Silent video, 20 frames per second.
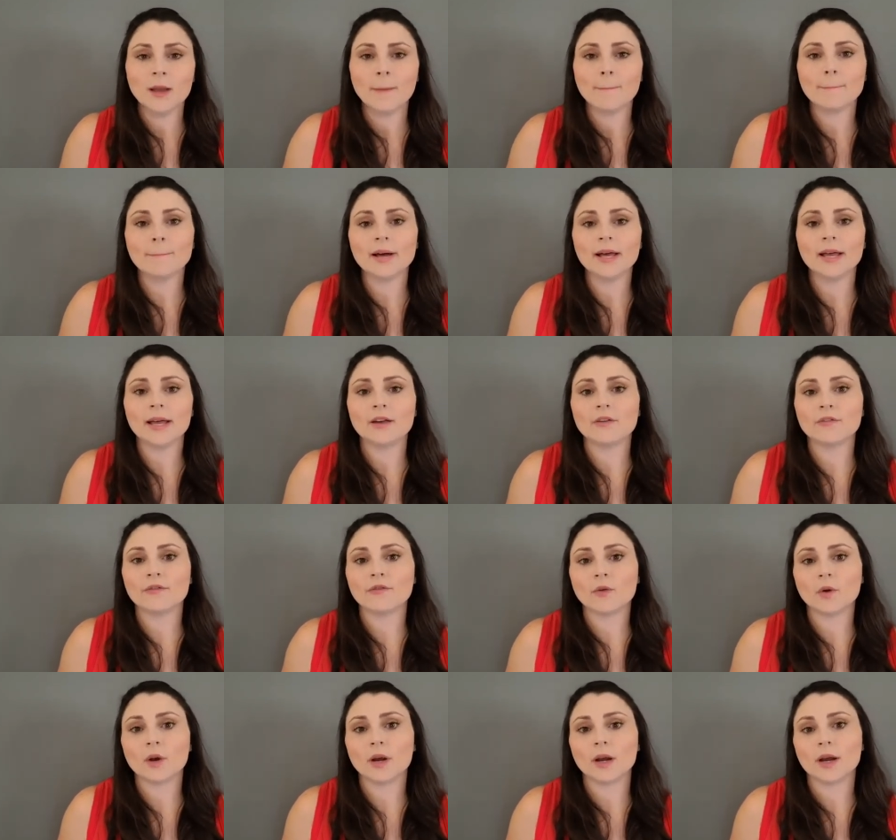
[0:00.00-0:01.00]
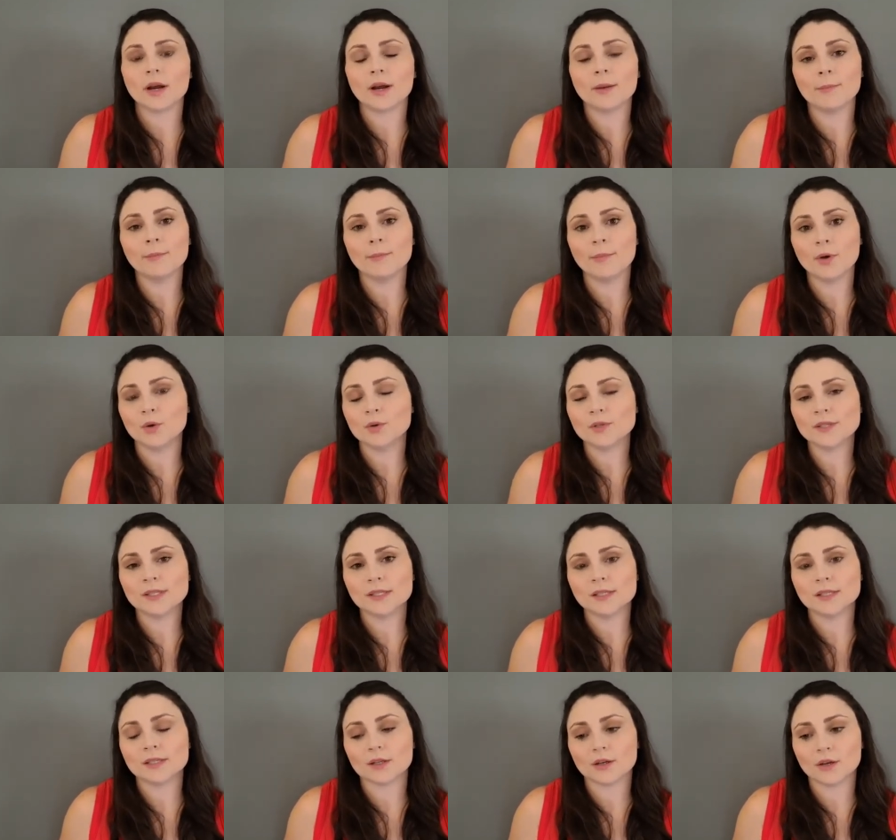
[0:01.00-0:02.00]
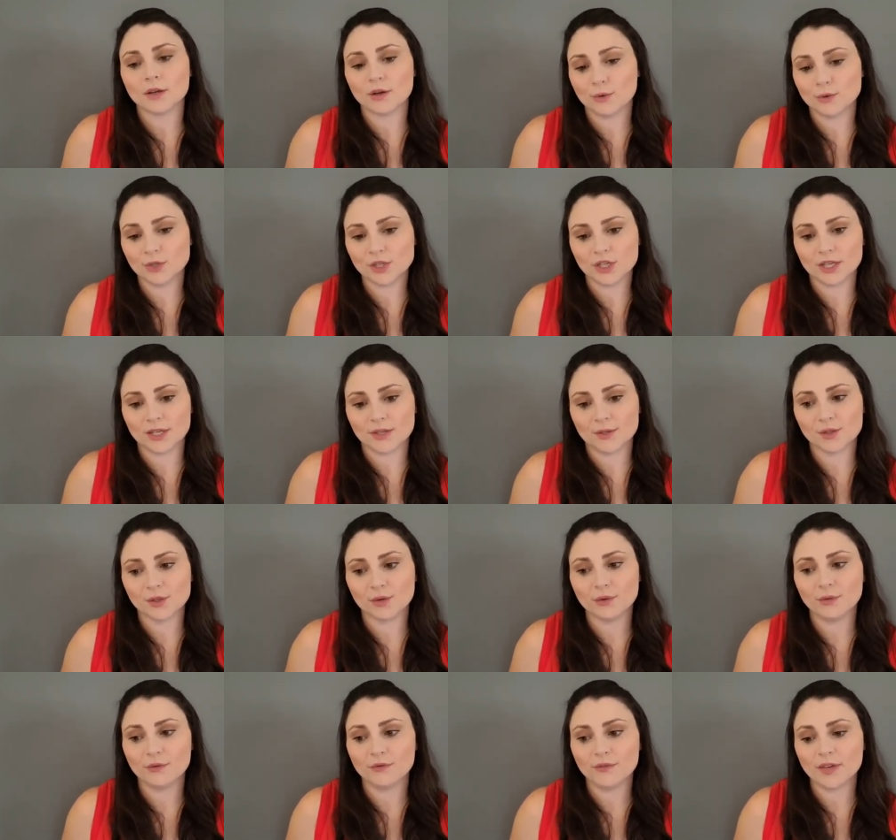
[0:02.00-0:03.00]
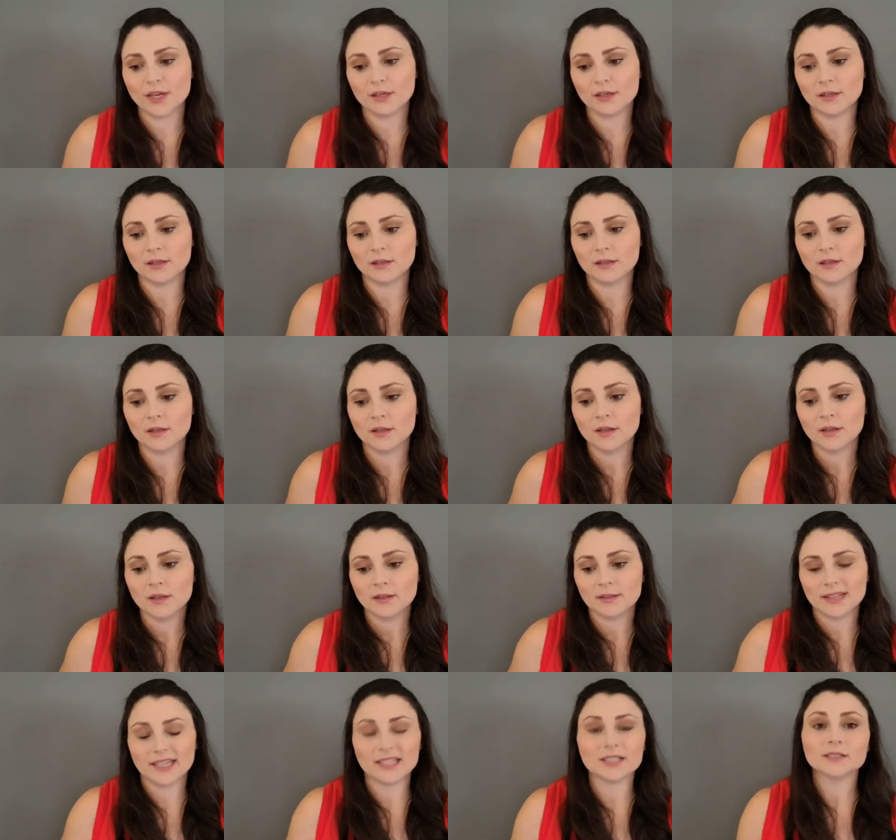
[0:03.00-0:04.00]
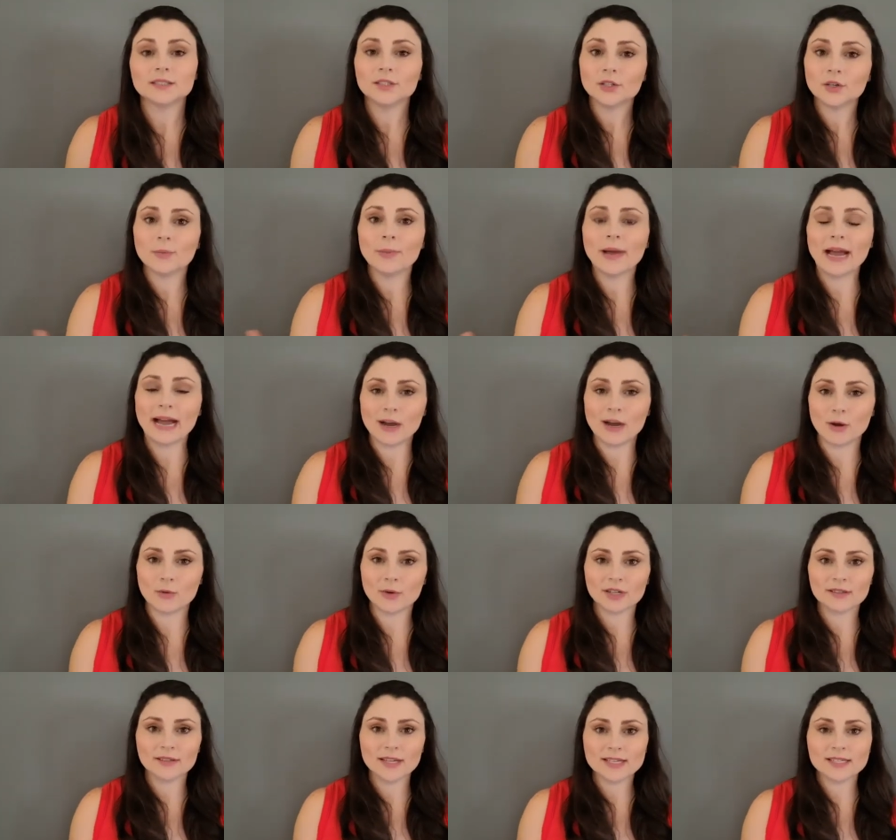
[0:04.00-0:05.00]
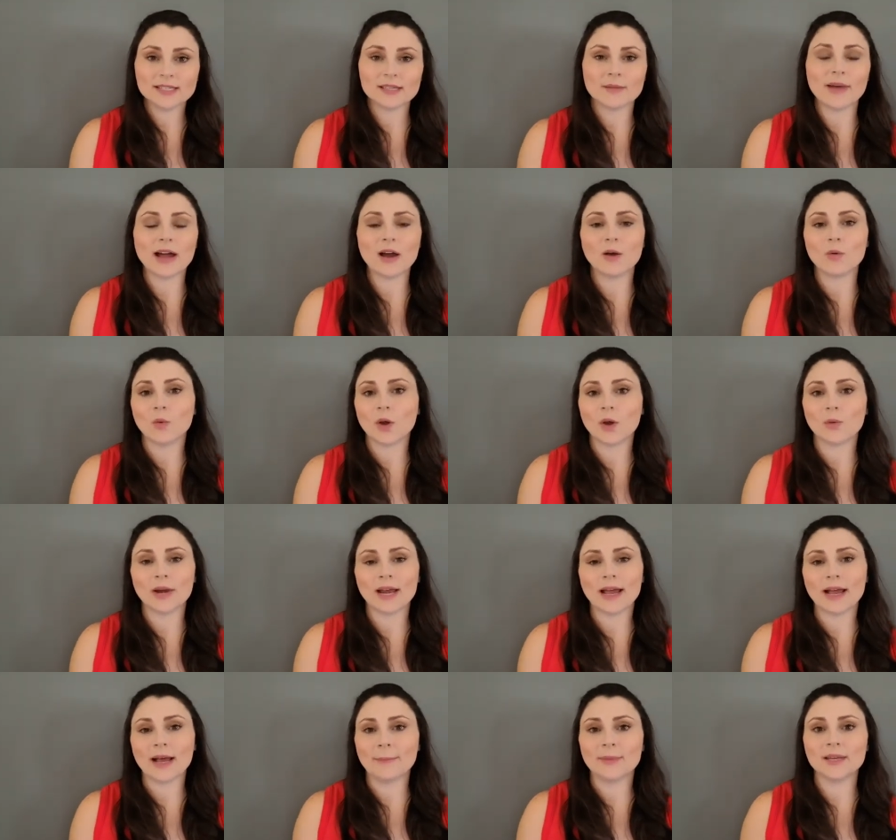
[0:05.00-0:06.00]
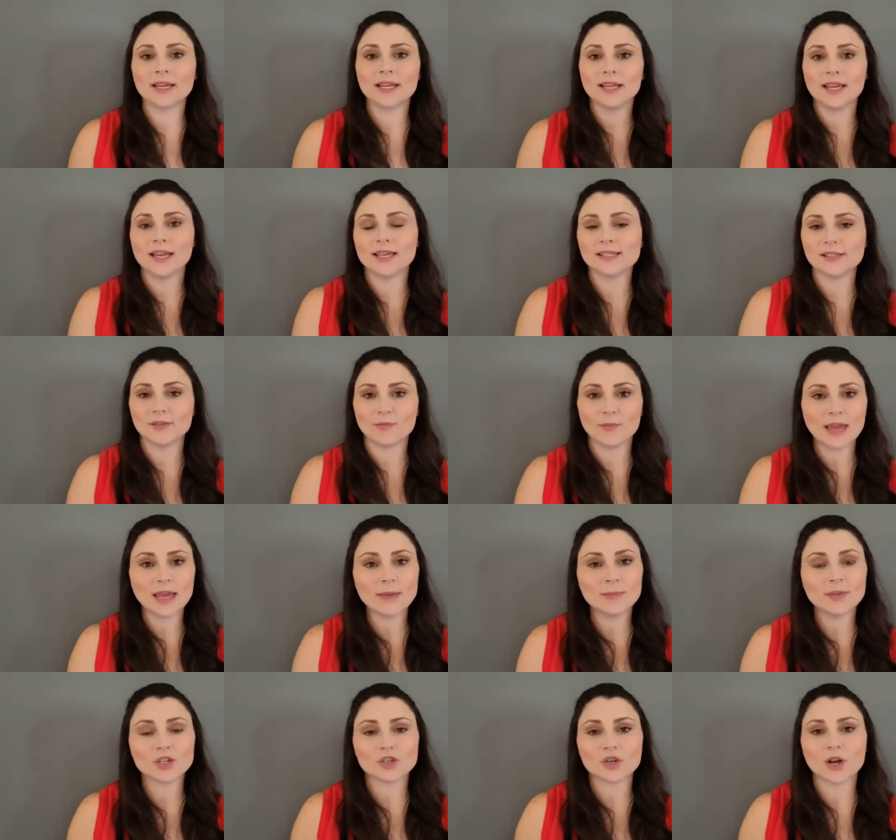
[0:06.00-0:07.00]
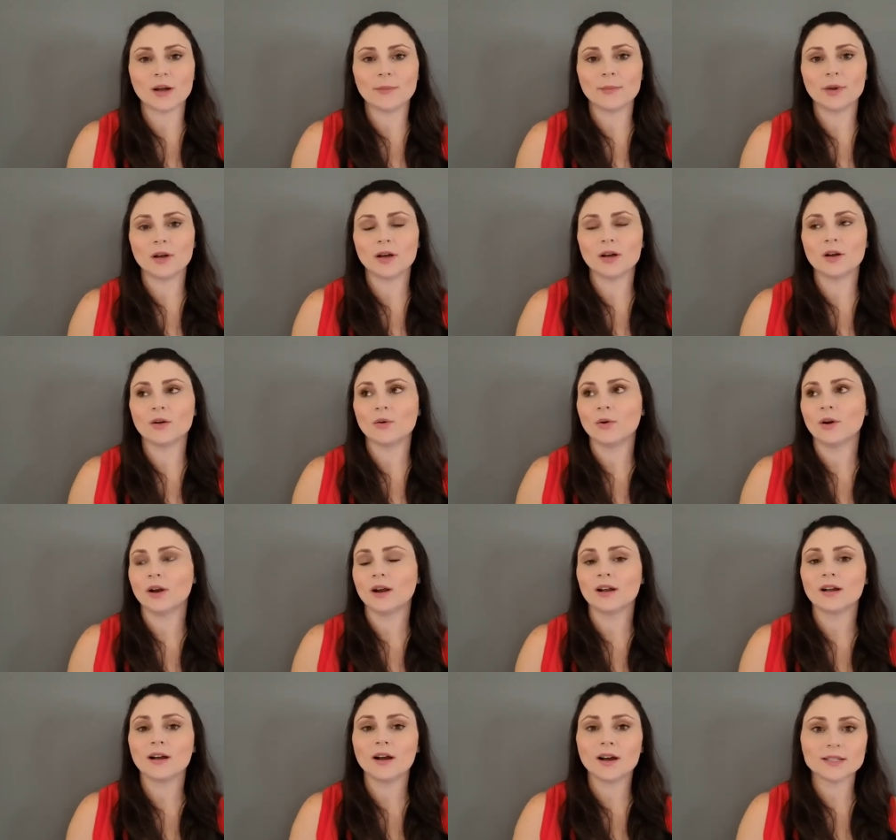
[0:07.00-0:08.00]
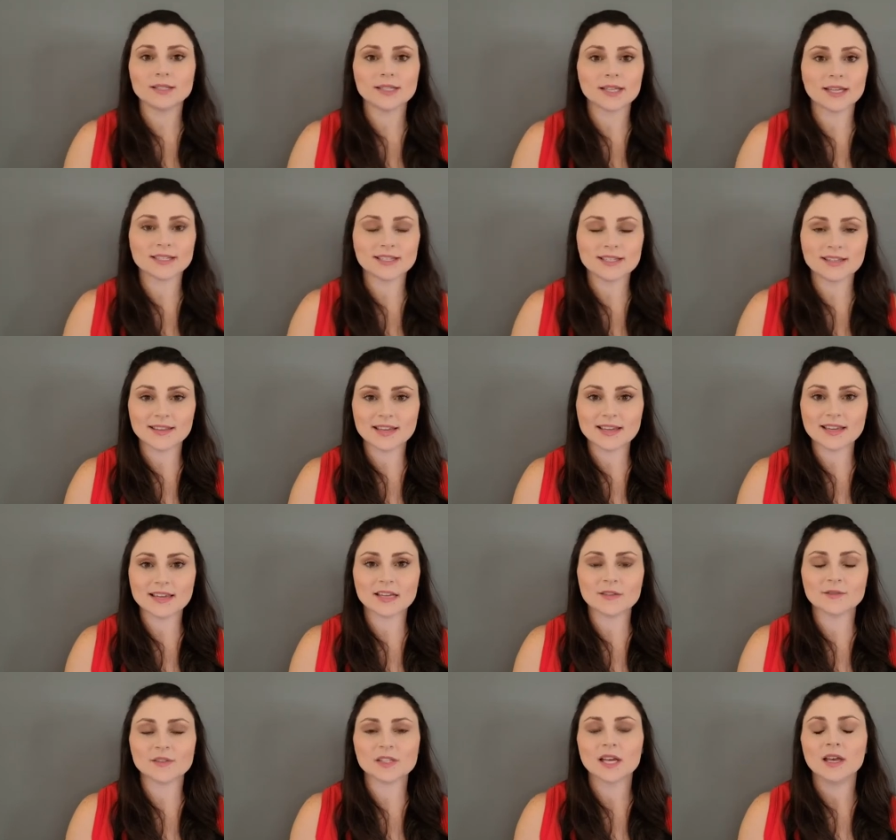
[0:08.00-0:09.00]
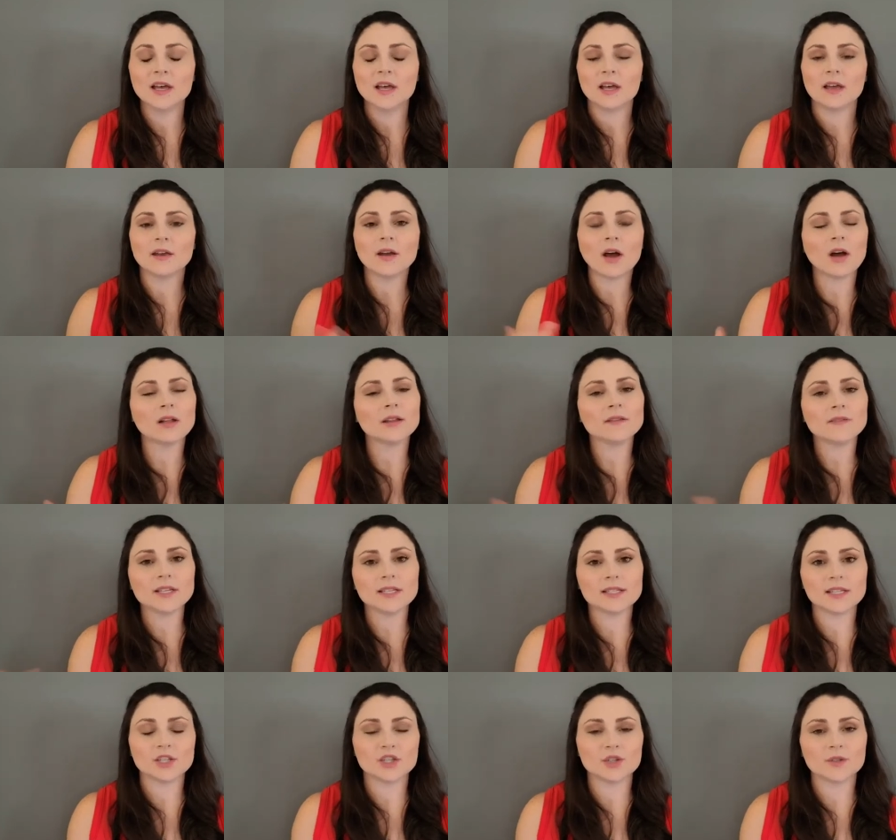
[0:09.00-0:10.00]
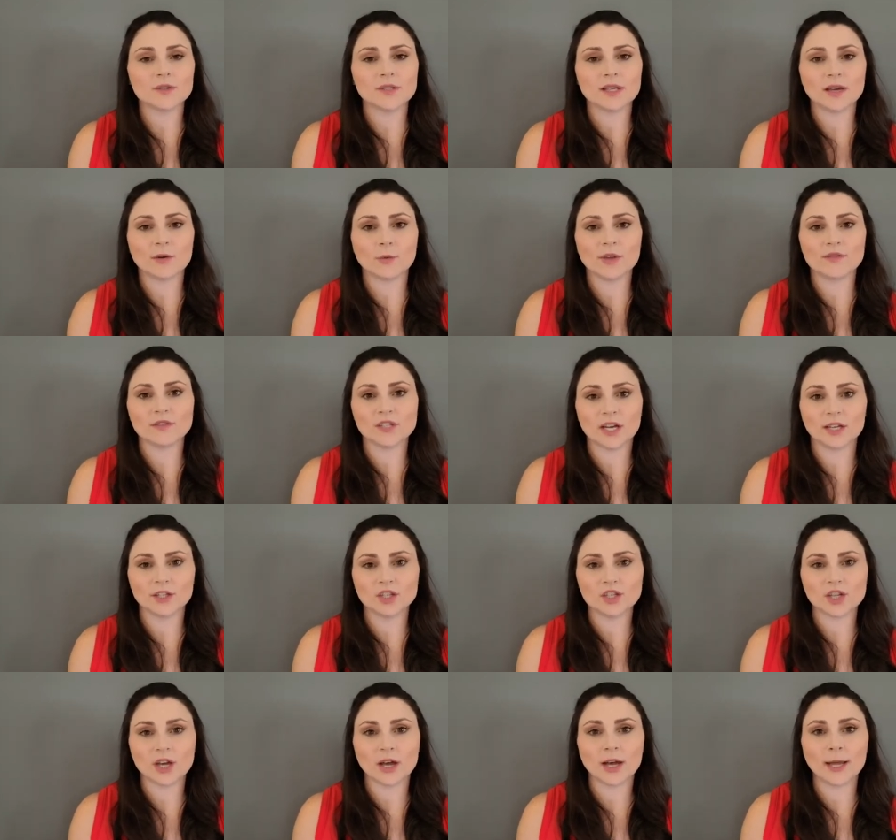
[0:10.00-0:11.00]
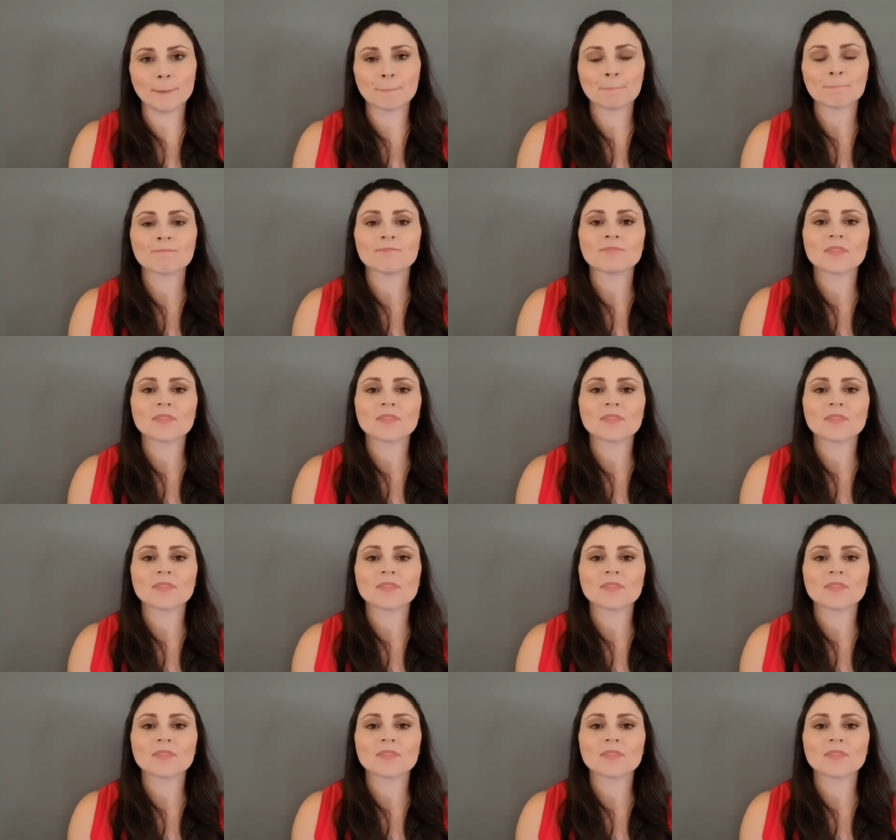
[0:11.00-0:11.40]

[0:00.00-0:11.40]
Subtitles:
But for most coaches who feel like a little powerless about what would happen in case of payment drama or content thieves and all of these issues that we've touched on,